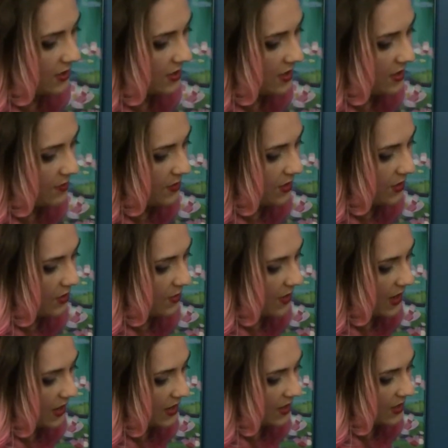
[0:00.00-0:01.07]
and then I'm going to go
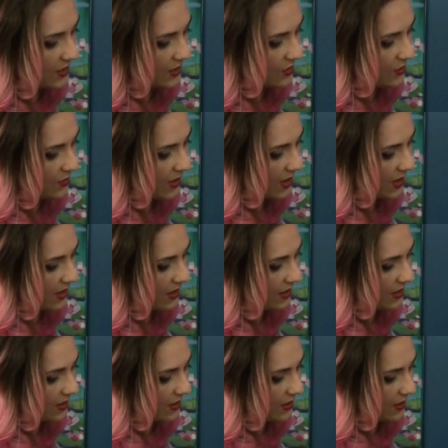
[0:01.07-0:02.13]
back in and do my
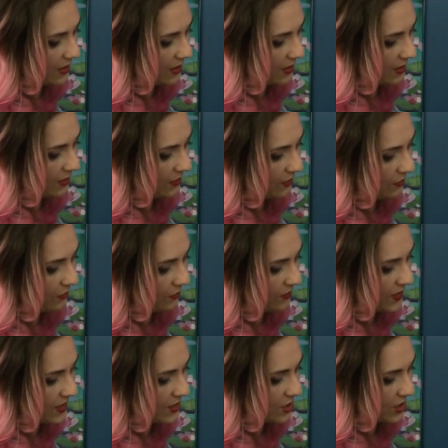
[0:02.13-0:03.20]

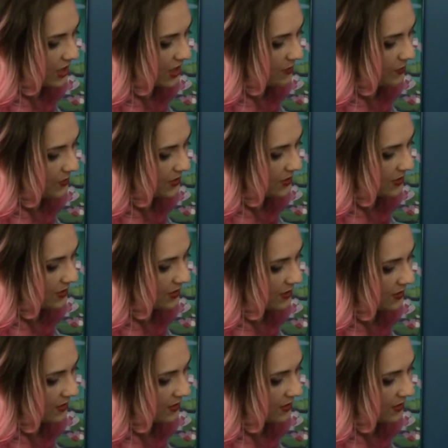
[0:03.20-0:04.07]
V shapes.